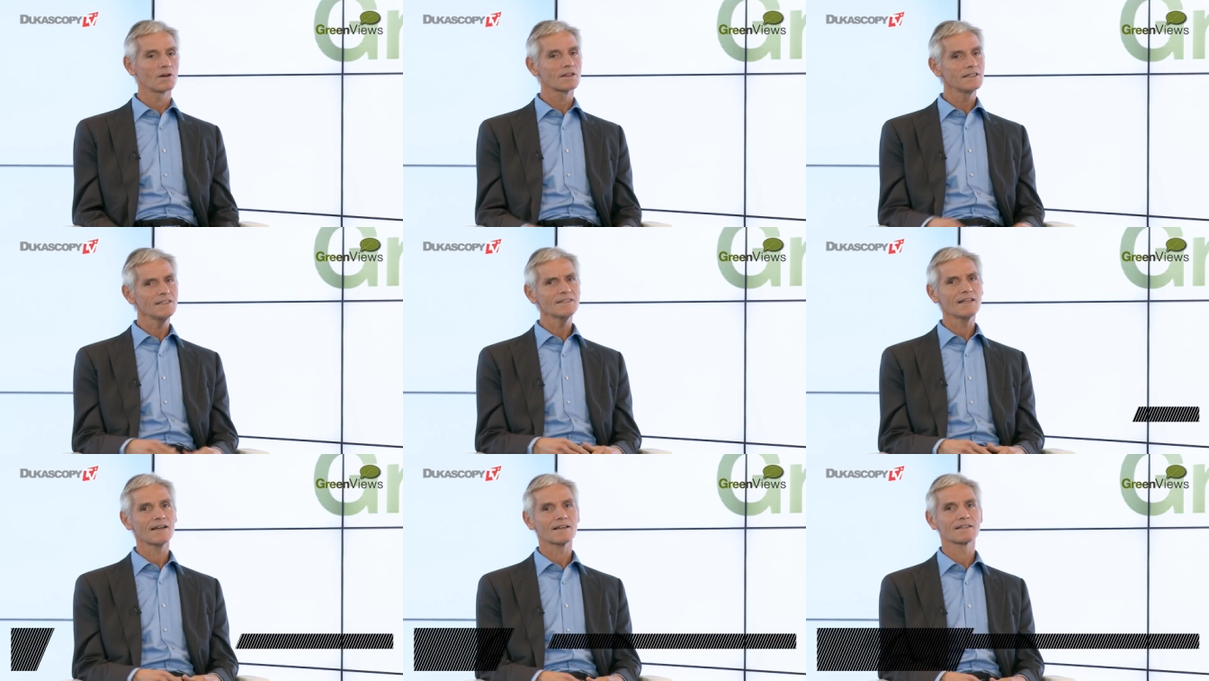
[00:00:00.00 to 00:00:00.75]
Well,
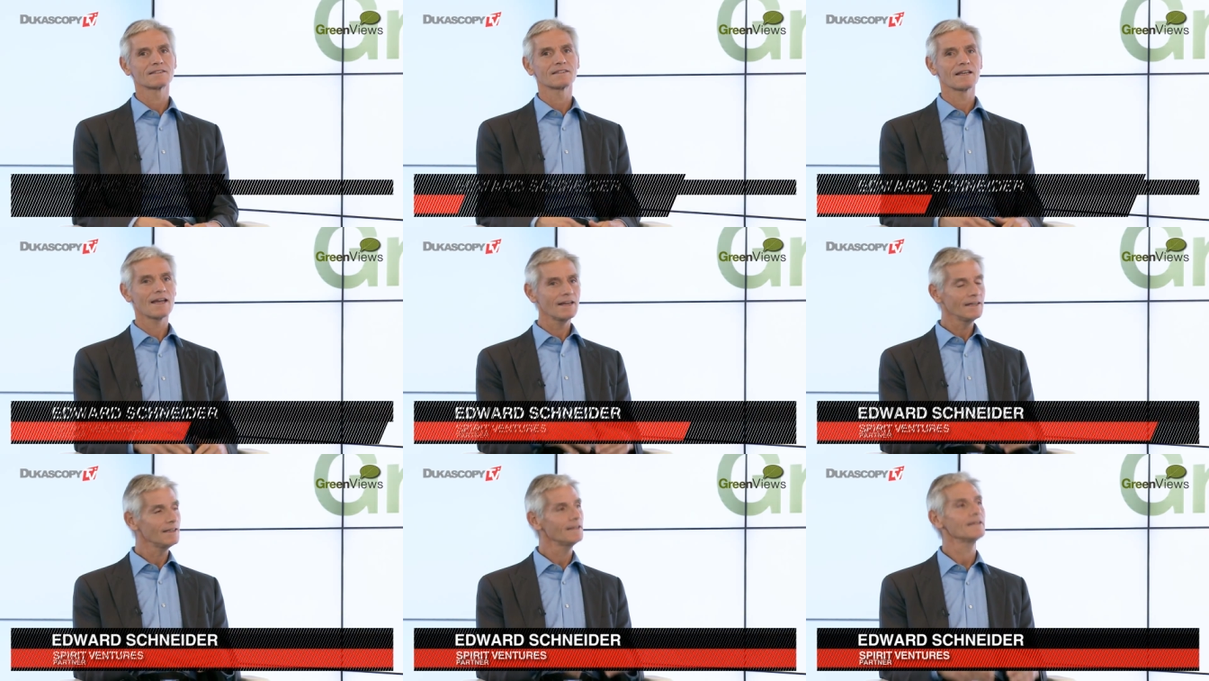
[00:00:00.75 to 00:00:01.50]
clean tech is
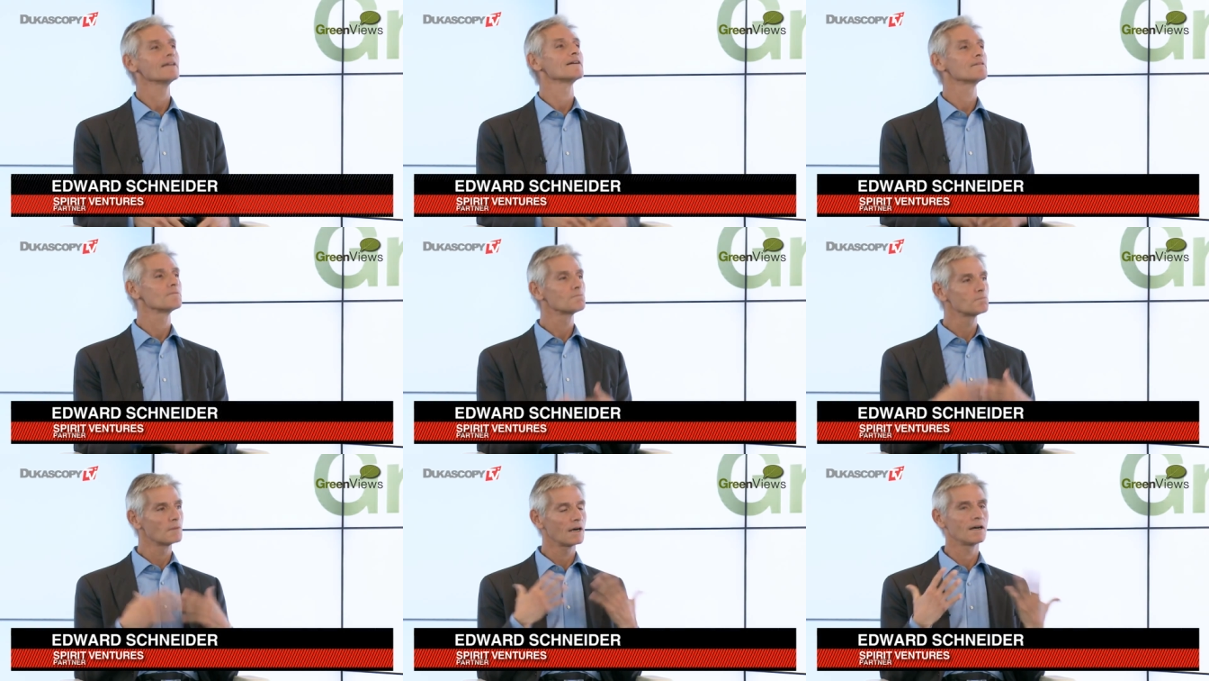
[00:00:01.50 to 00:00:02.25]
any
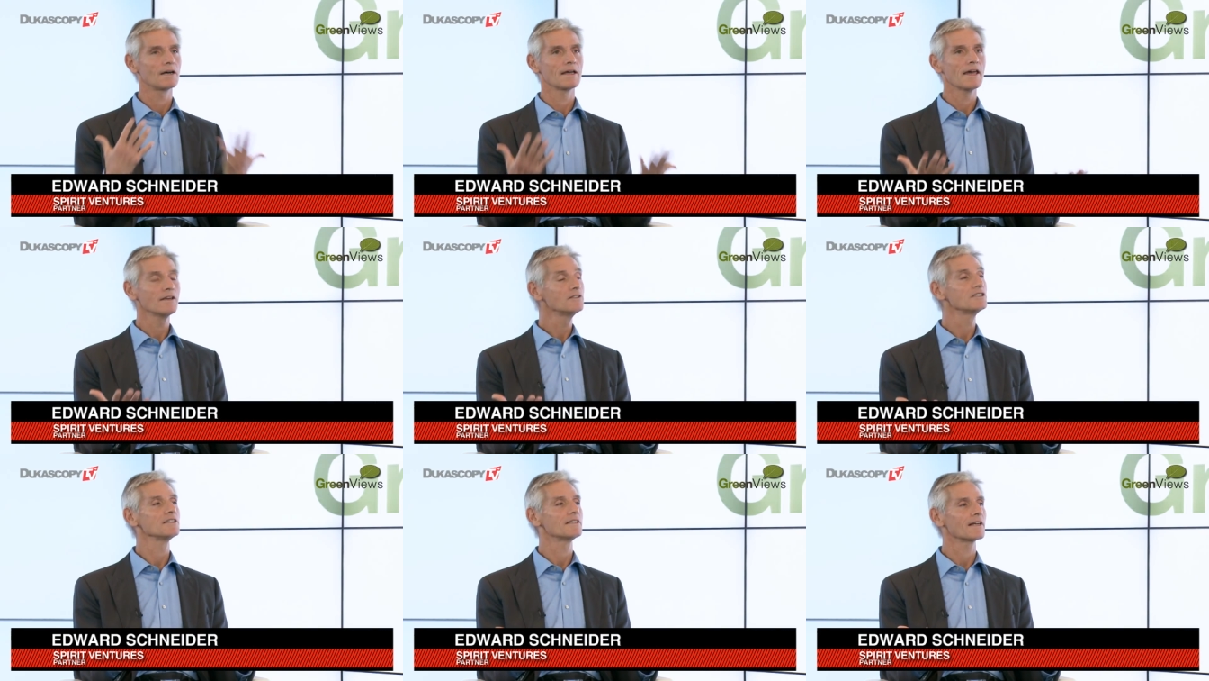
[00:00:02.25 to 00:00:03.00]
uh,
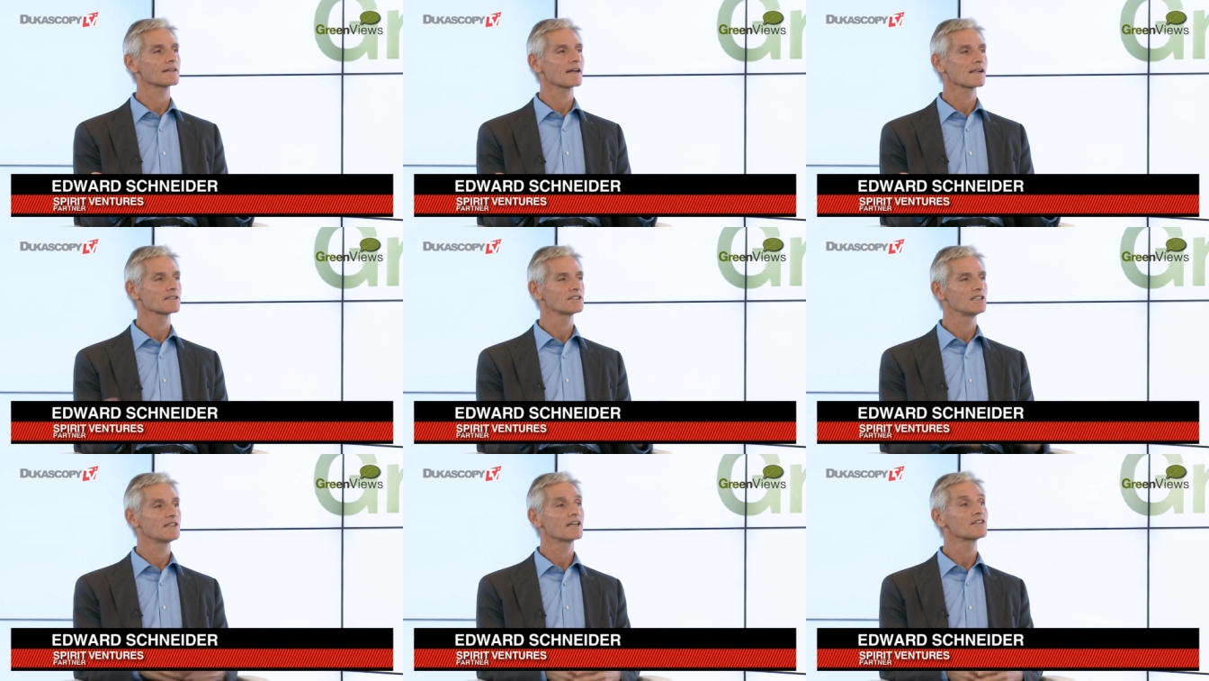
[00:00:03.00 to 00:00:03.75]
energy technology